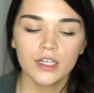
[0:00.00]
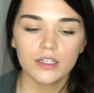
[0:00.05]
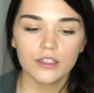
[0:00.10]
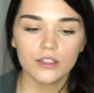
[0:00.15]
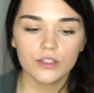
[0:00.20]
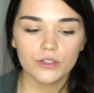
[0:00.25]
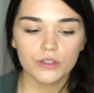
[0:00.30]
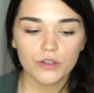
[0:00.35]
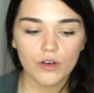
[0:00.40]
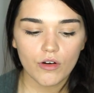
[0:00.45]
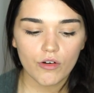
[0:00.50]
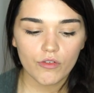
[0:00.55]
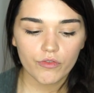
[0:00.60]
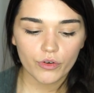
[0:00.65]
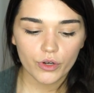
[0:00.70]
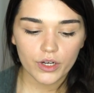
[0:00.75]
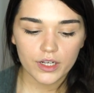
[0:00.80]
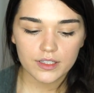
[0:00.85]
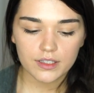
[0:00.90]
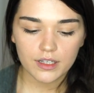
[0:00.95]
So
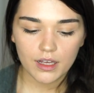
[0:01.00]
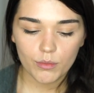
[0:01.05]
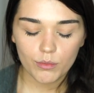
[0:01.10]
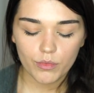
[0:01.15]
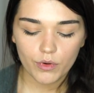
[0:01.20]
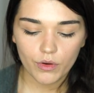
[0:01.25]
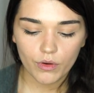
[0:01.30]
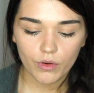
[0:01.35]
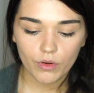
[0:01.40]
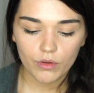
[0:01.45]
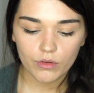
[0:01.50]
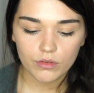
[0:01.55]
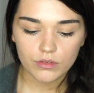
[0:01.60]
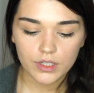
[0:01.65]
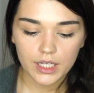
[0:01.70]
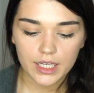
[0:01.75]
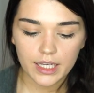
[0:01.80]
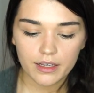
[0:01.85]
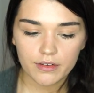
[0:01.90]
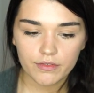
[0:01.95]
for example,
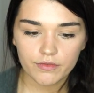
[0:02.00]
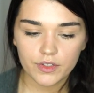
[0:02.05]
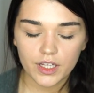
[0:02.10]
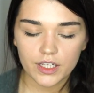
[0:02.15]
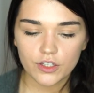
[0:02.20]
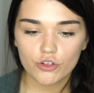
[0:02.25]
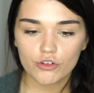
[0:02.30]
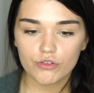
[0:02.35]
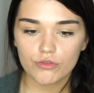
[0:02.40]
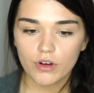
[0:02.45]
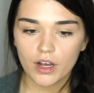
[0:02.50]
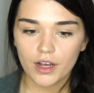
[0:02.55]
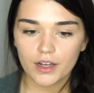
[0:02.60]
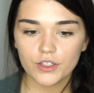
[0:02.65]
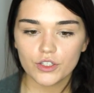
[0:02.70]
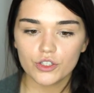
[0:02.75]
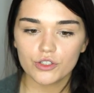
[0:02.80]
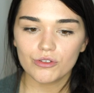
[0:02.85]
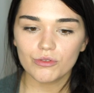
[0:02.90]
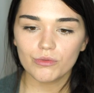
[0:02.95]
if they try
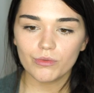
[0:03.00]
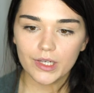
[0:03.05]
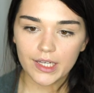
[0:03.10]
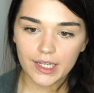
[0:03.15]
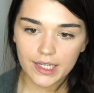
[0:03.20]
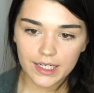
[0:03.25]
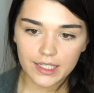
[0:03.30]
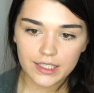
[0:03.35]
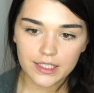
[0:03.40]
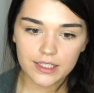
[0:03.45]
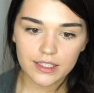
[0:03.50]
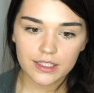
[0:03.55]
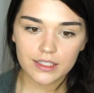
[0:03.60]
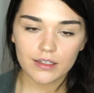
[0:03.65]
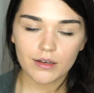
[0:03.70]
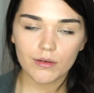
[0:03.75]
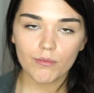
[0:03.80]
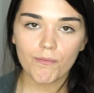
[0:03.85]
to eat